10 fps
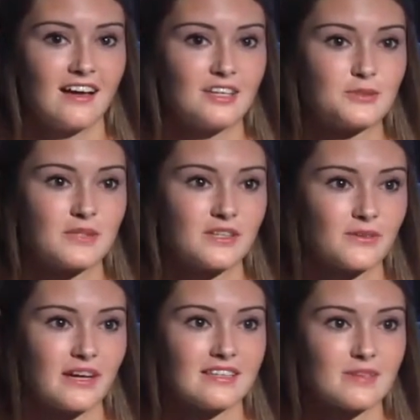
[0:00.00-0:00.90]
it's really
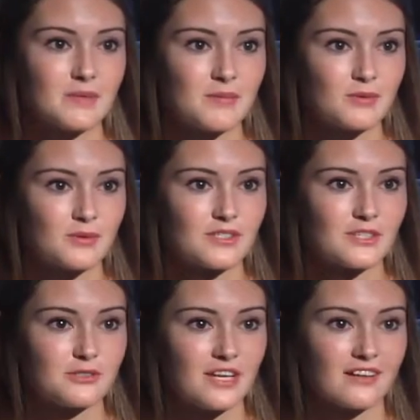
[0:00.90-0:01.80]
great that people were
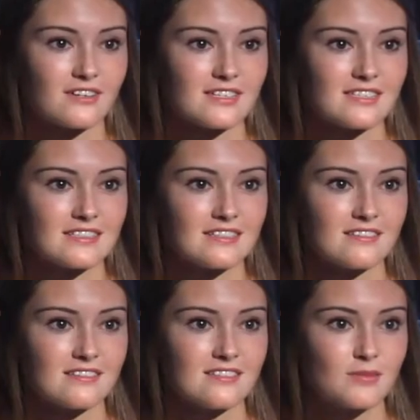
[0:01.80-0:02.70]
so generous
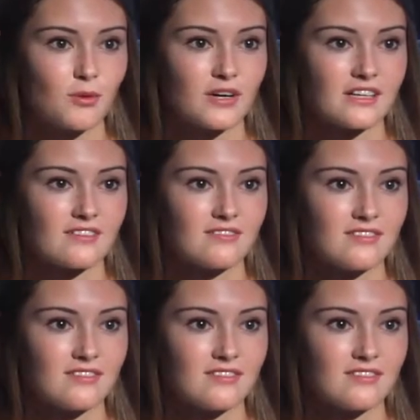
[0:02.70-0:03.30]
and supportive